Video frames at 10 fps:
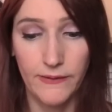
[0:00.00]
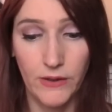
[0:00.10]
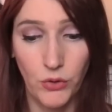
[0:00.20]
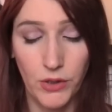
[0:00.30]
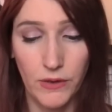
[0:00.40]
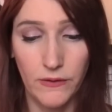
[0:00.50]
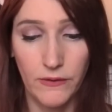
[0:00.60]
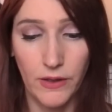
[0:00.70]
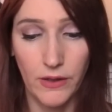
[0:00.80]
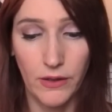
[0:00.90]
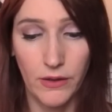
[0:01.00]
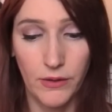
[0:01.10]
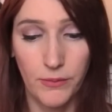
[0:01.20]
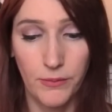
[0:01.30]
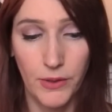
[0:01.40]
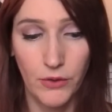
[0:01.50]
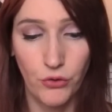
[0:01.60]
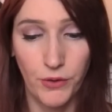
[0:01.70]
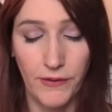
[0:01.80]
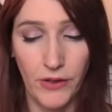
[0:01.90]
Secrets, uh,
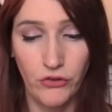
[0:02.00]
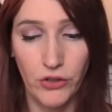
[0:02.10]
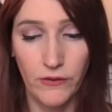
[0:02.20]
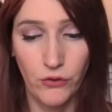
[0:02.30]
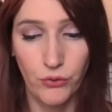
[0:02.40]
true intentions,